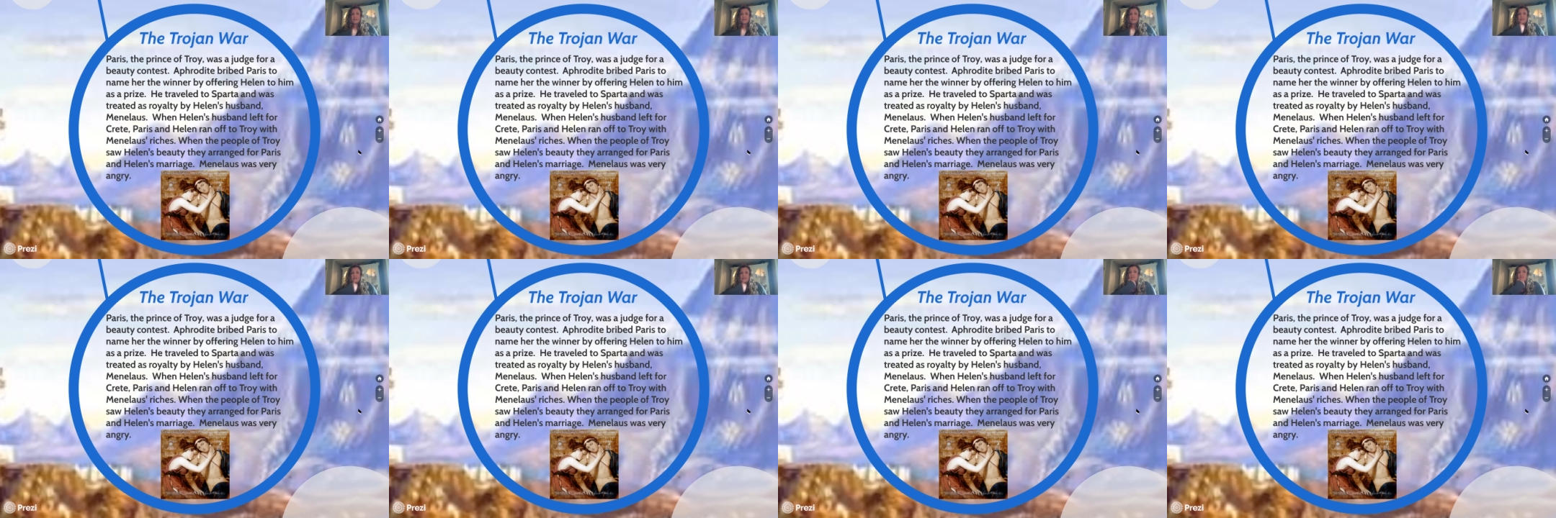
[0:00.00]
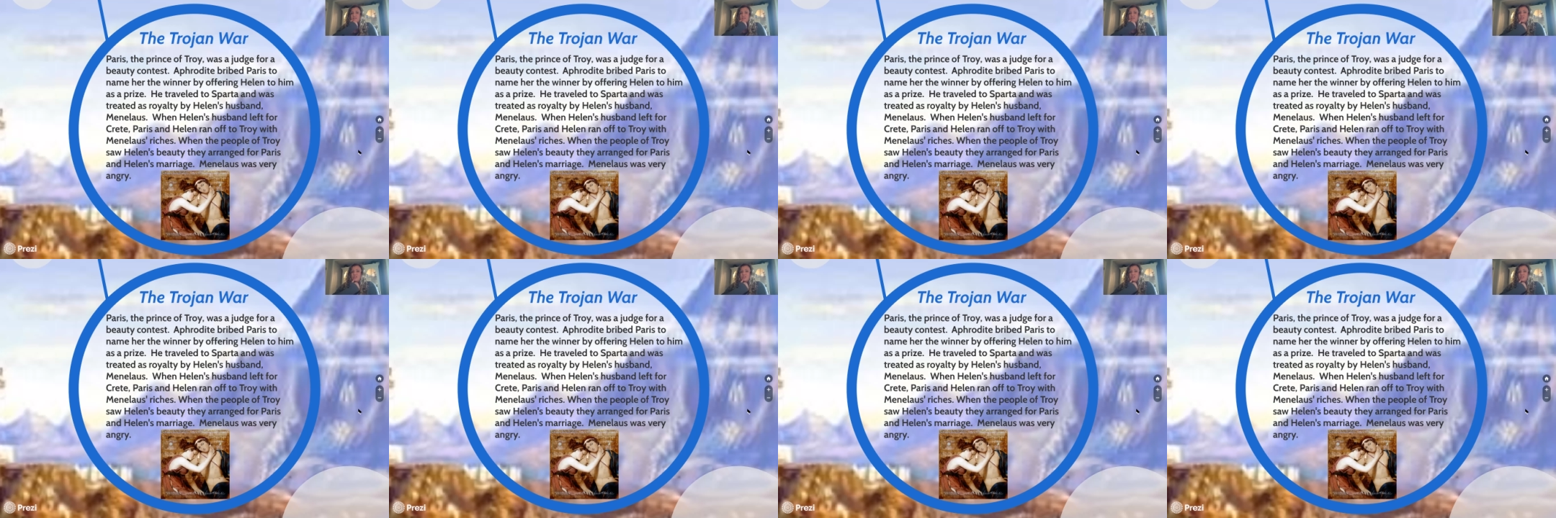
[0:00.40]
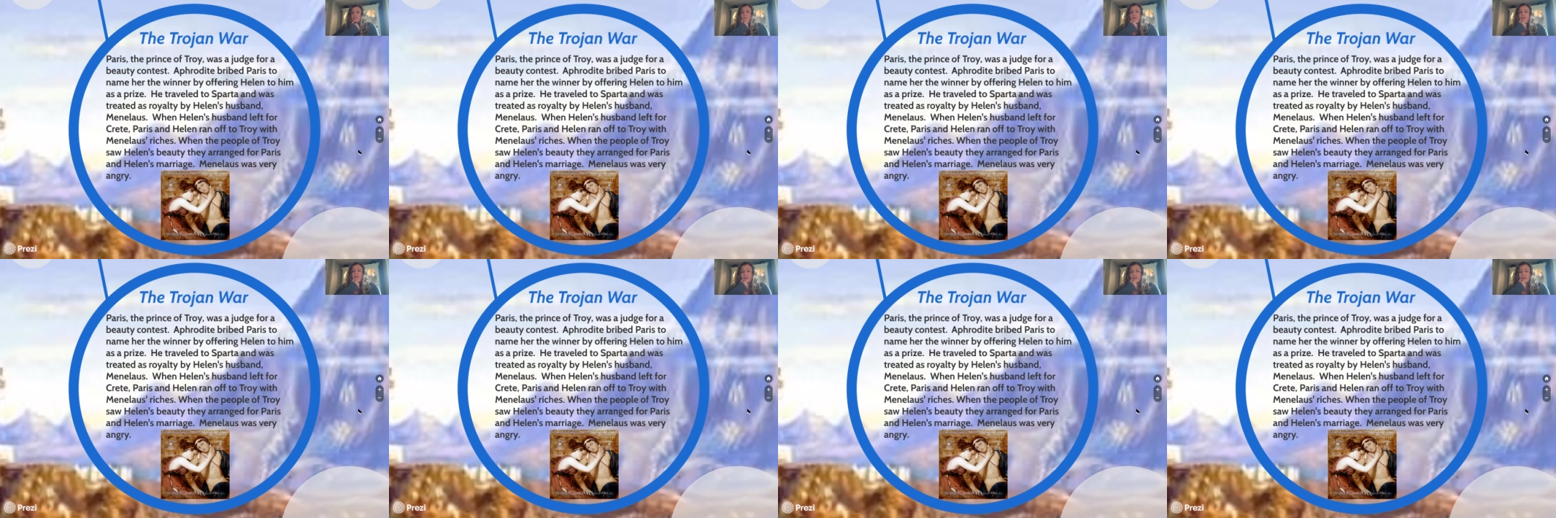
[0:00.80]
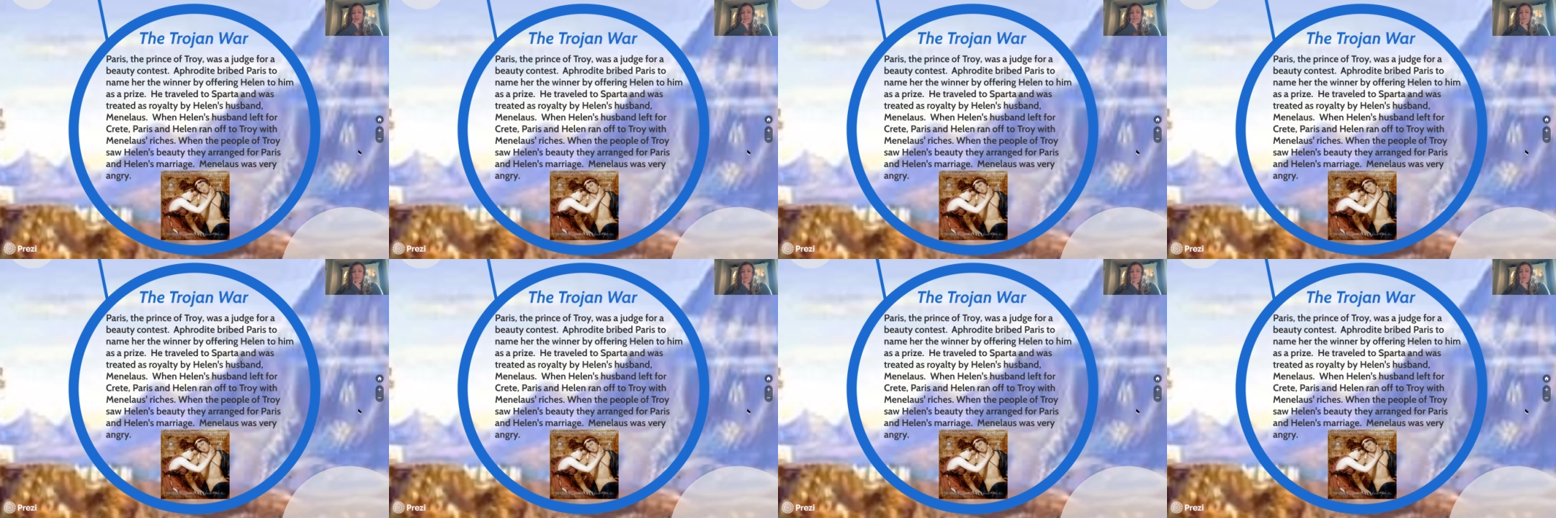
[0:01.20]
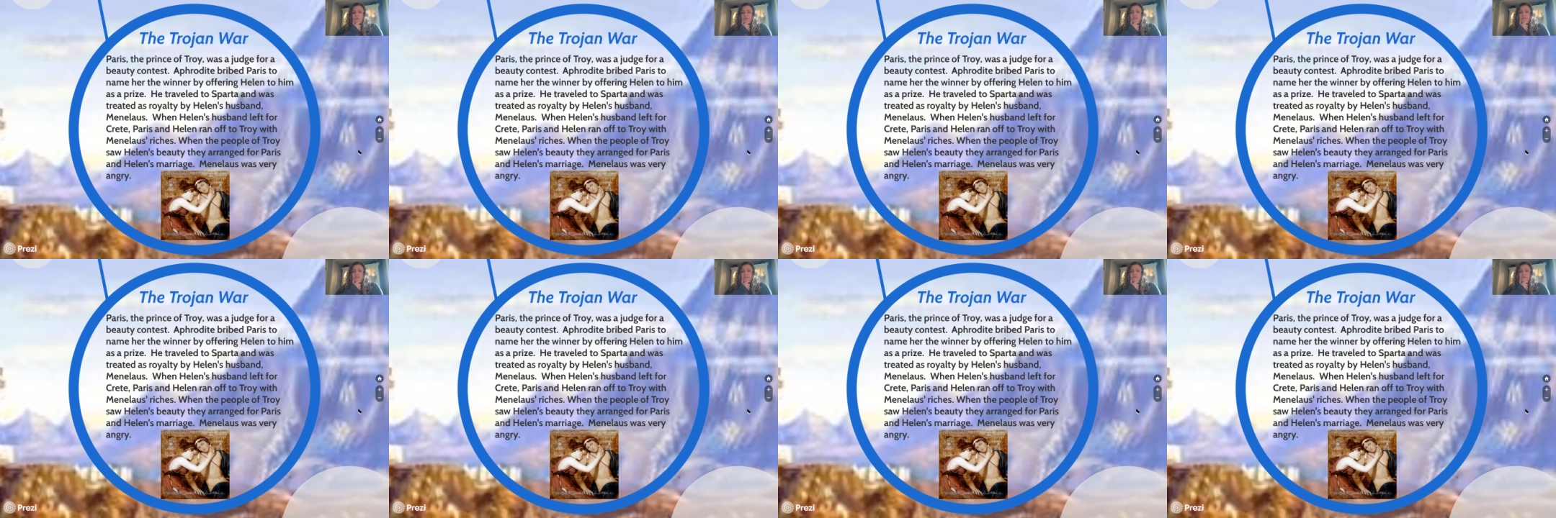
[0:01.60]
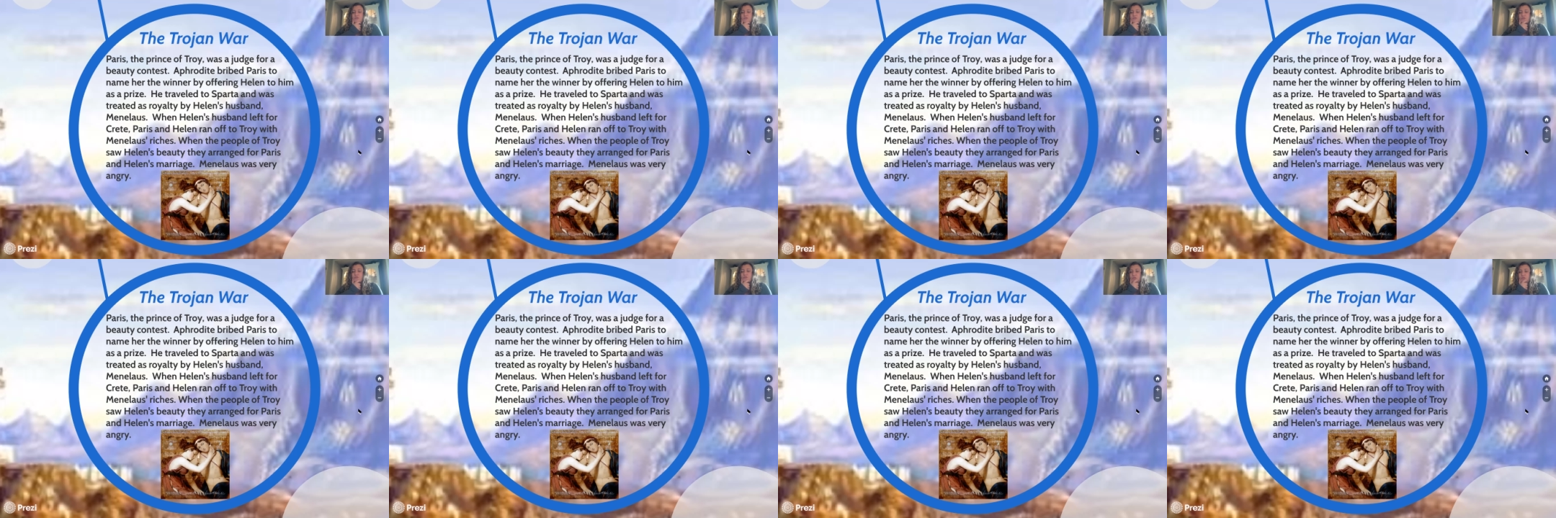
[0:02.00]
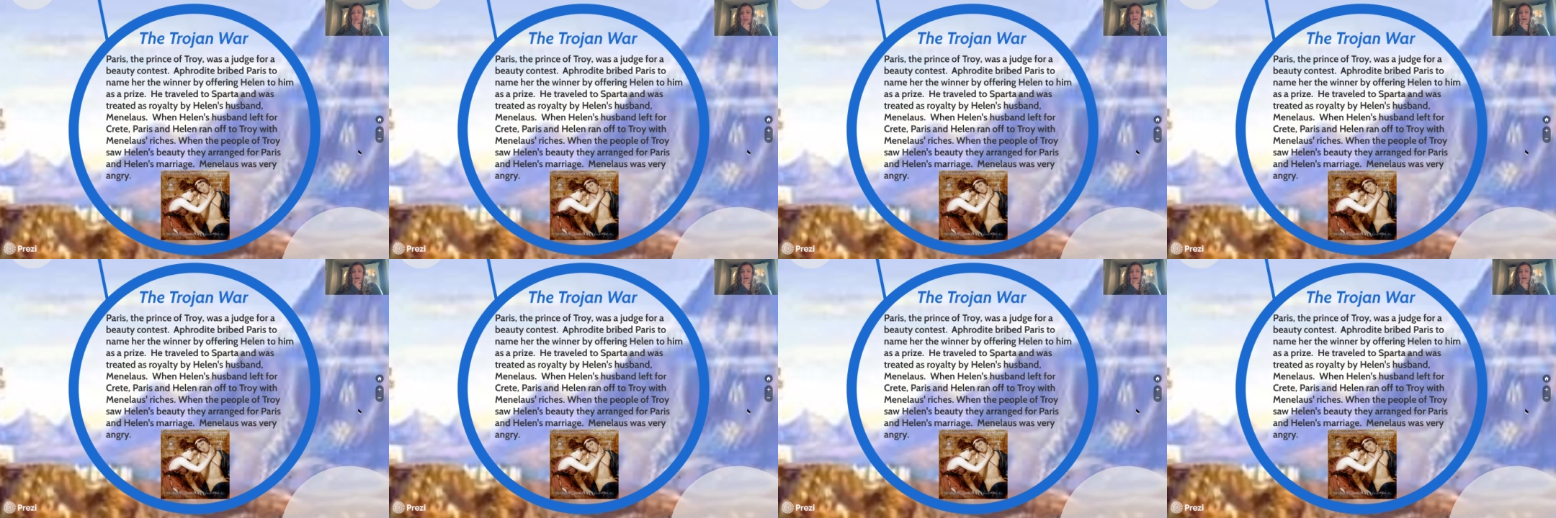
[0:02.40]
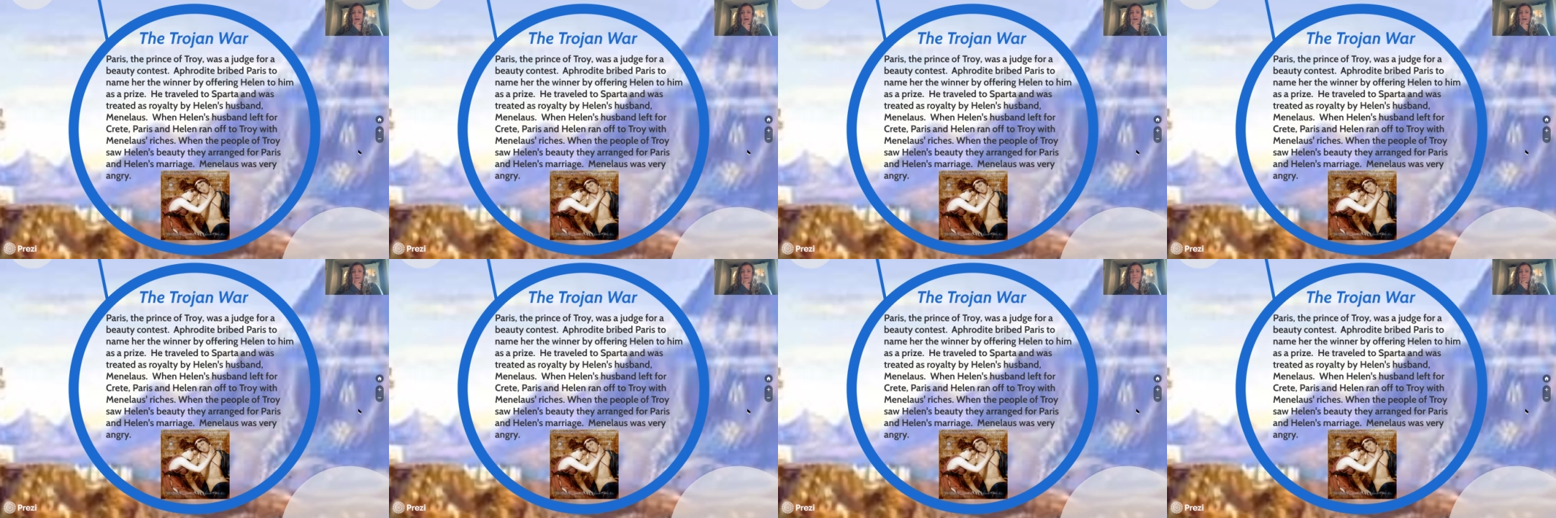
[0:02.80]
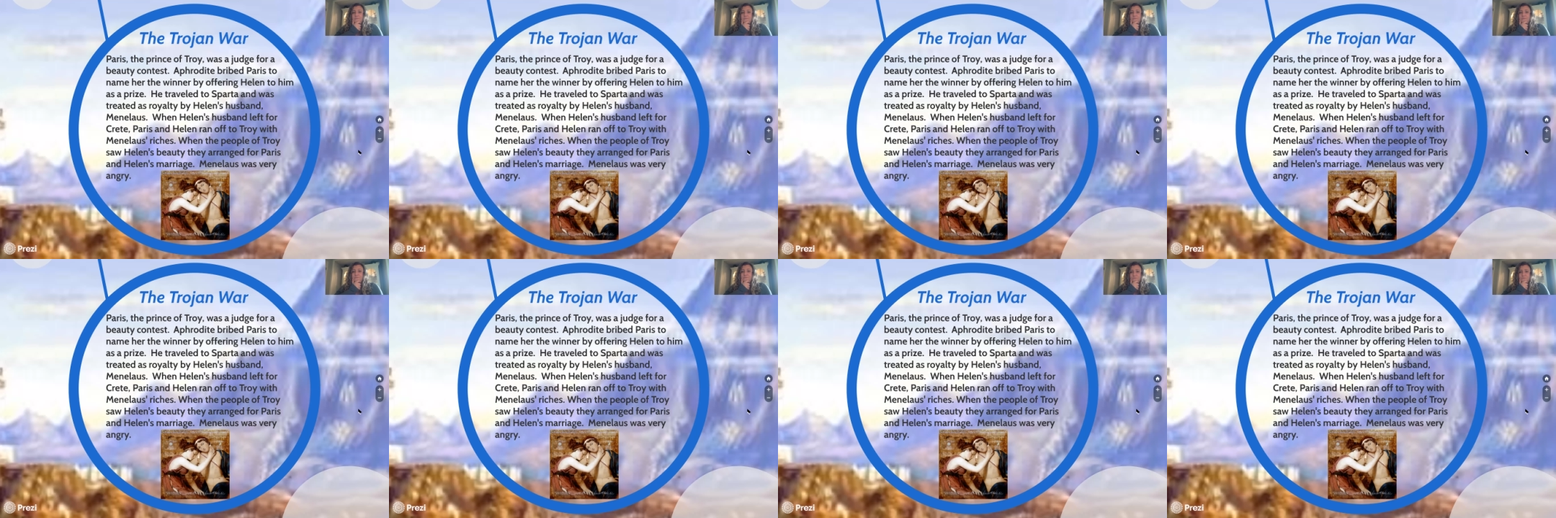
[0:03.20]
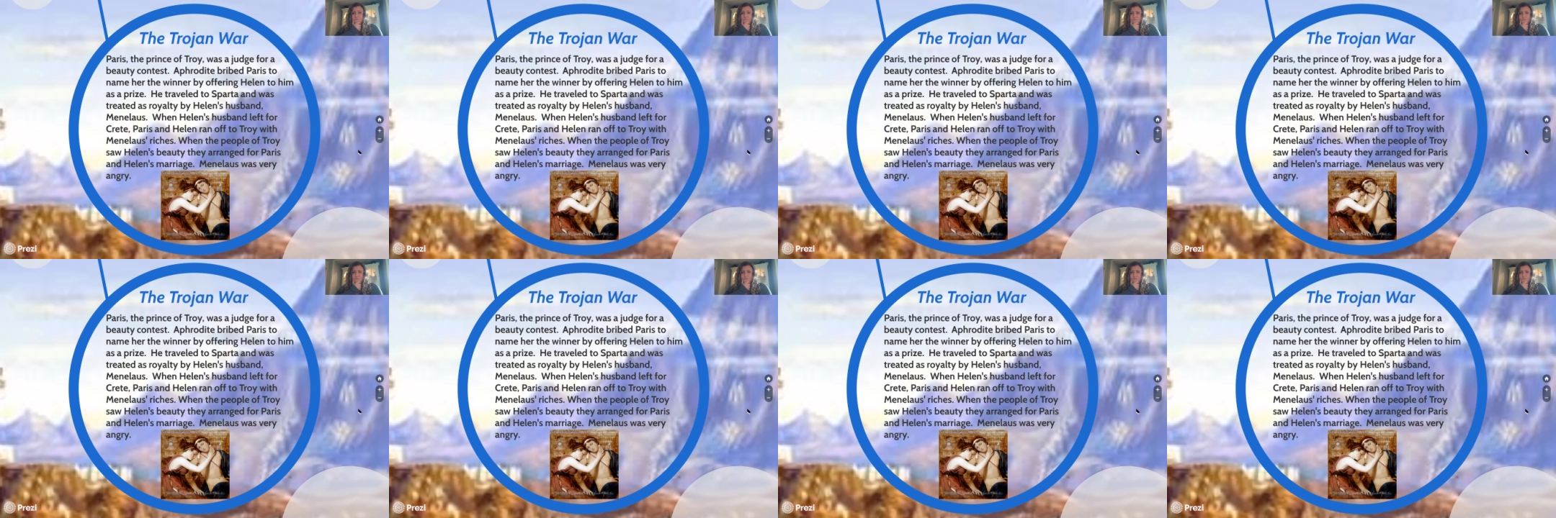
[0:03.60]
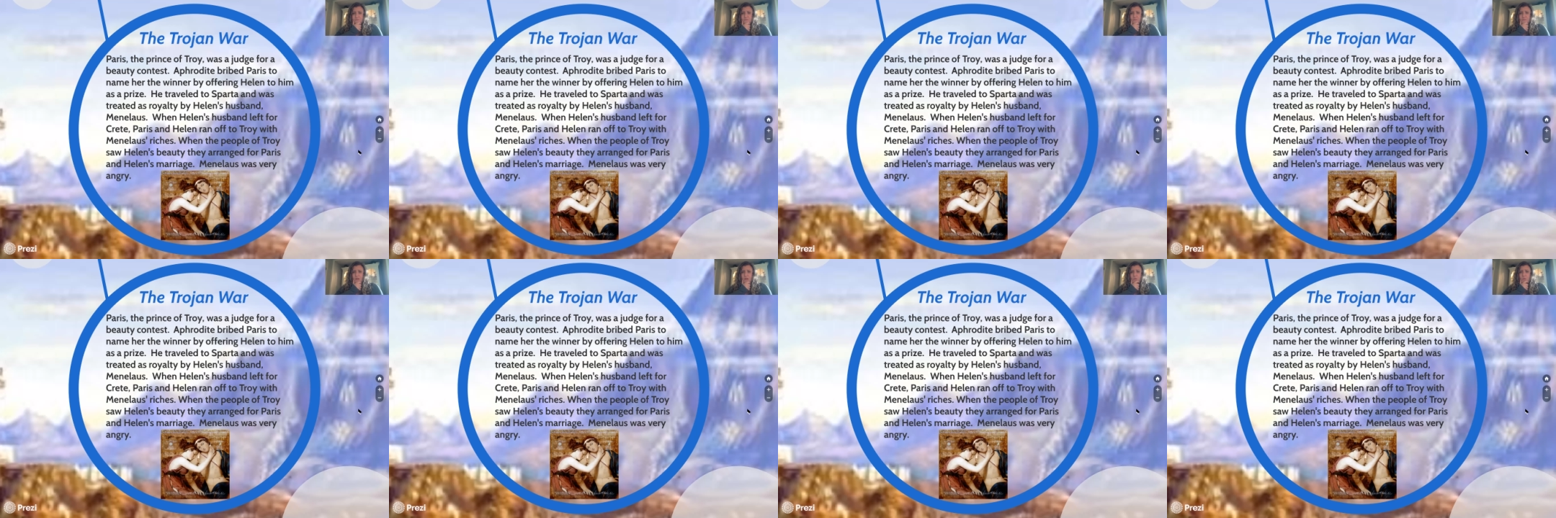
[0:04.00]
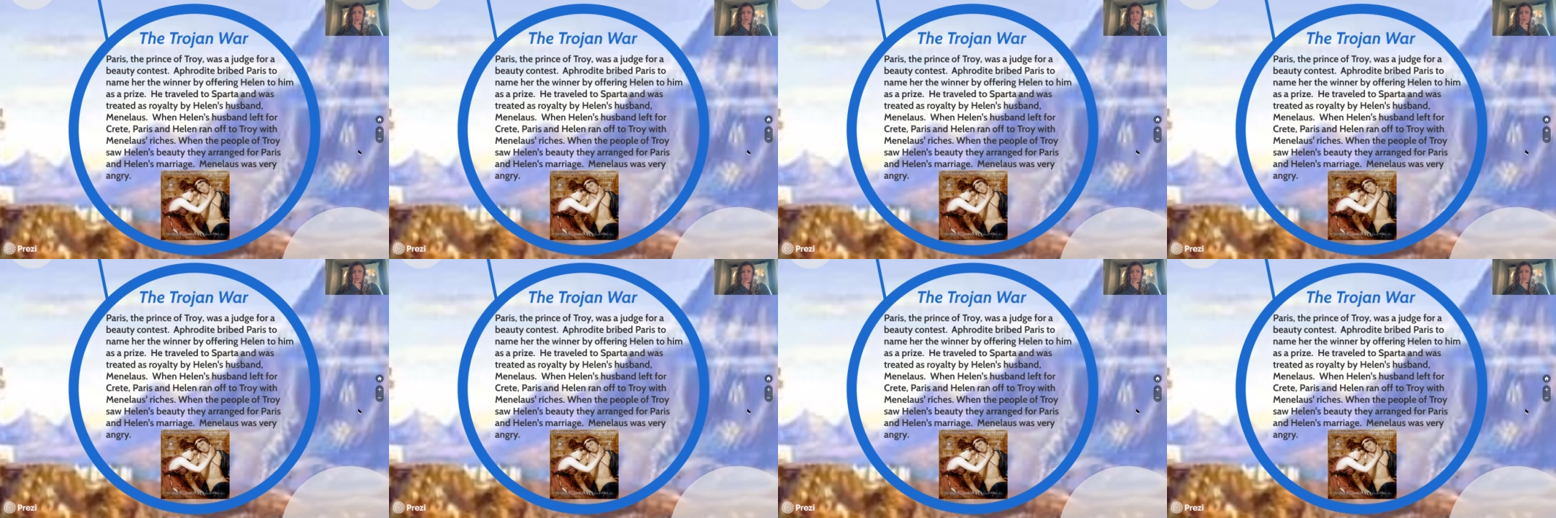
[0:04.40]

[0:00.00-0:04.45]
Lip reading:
[unreadable: no face in view]